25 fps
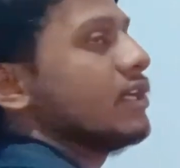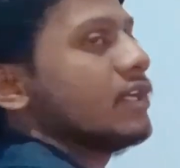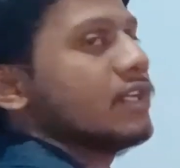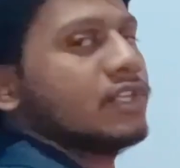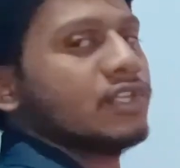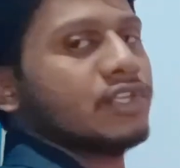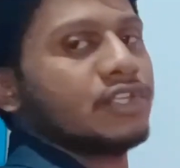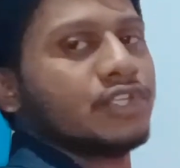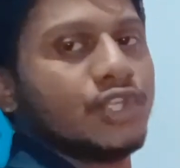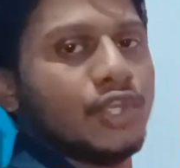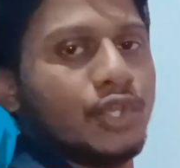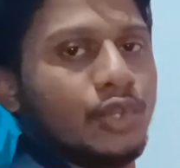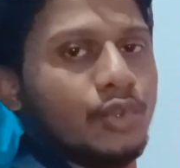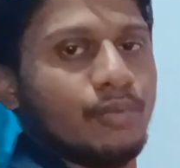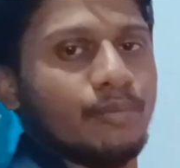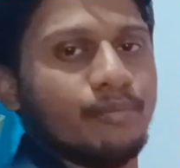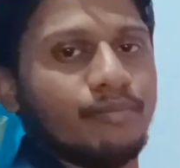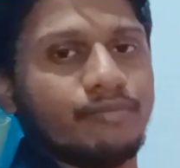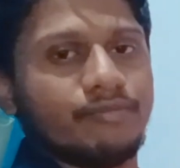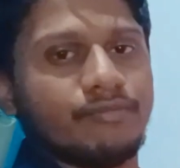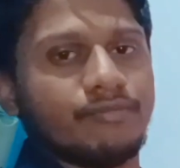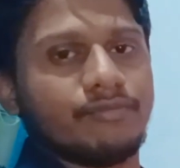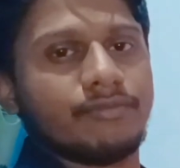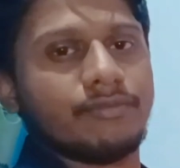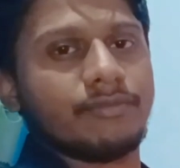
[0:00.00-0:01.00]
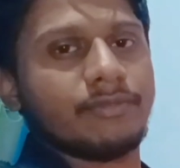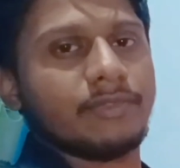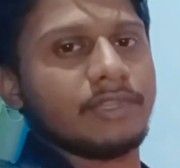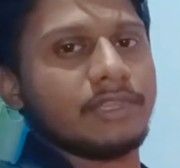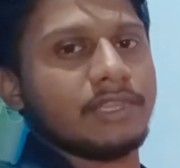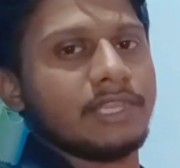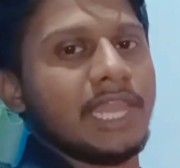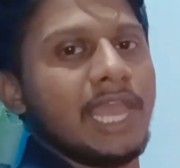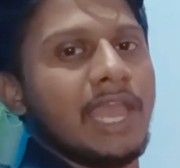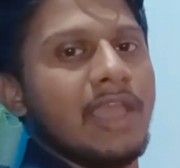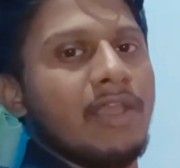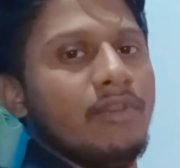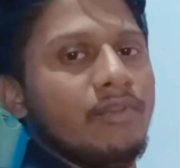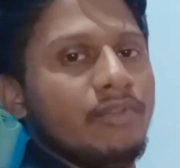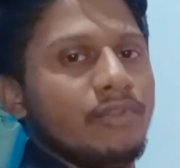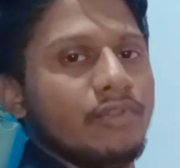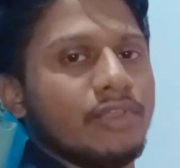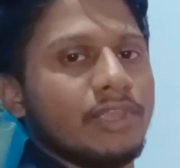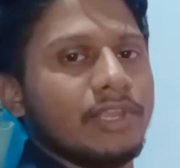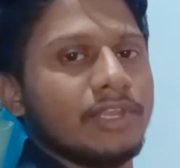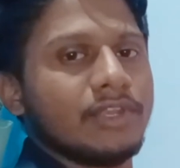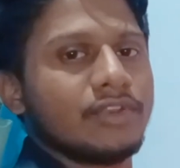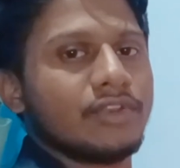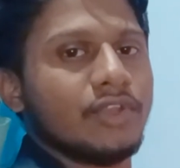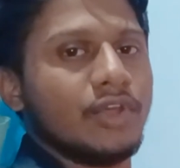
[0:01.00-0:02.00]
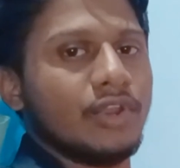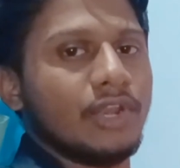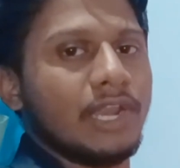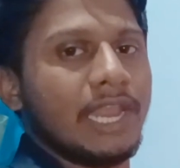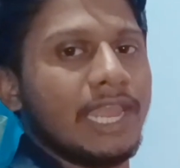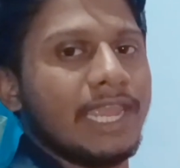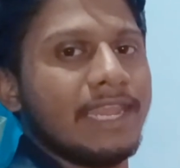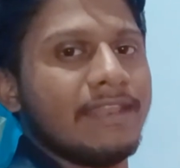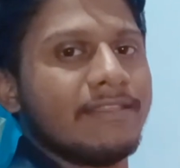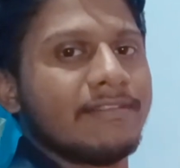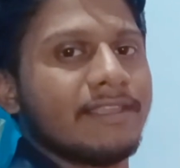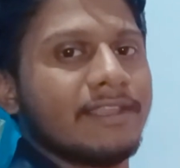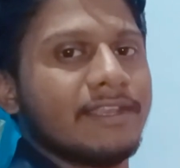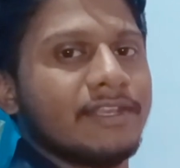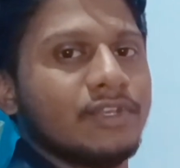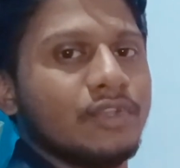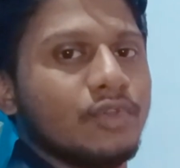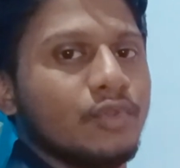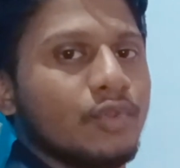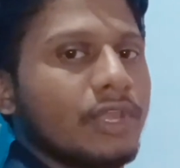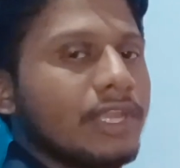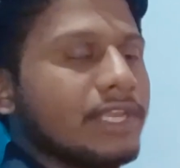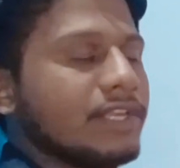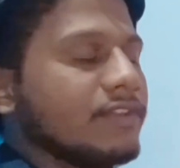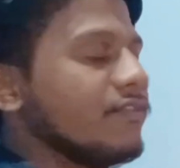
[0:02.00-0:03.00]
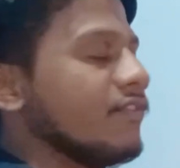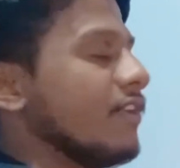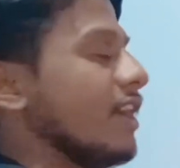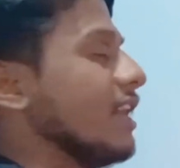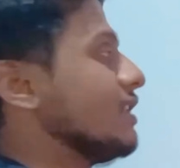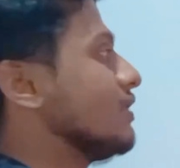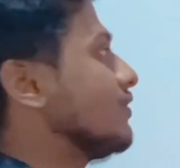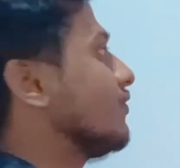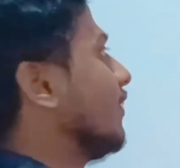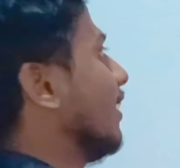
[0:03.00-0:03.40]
So now you can draw lines and do it fast